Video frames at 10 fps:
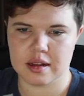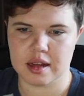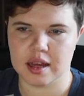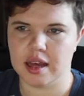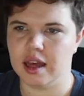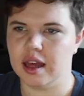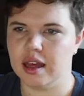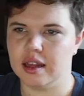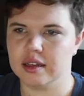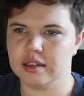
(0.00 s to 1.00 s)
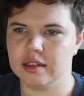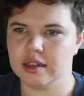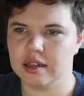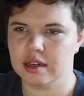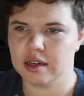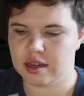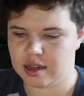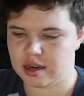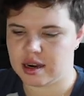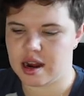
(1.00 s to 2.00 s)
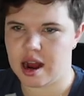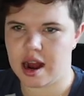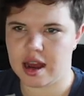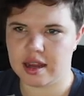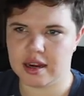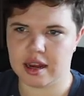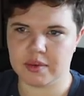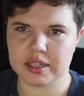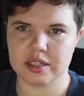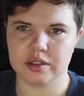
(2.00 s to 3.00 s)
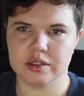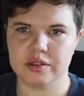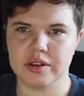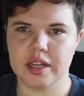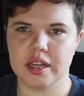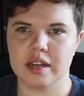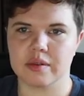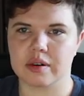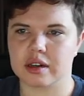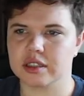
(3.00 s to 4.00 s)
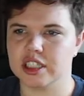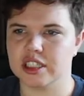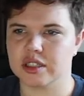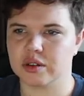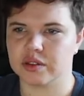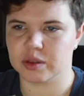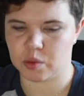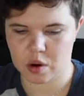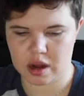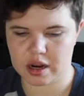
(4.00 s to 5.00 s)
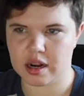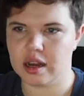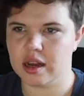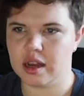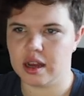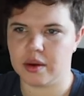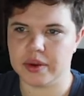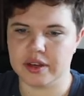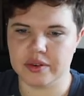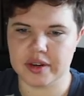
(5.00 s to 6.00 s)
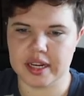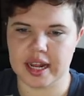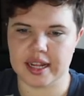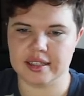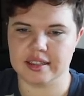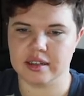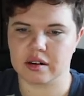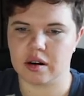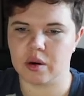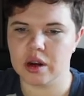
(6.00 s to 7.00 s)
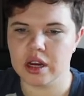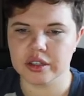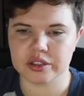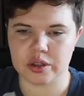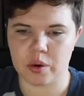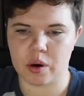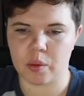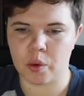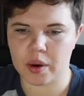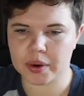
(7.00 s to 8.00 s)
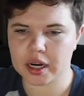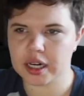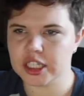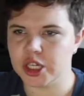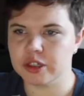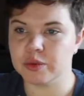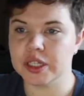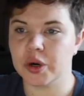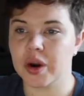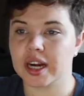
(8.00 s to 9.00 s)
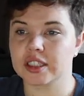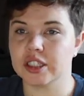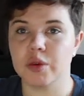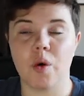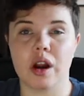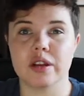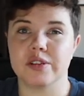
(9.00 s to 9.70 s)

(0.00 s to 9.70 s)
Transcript: and 9, and we still do need, change this over to 1, we do need a 0. So what we're going to do is we don't actually want to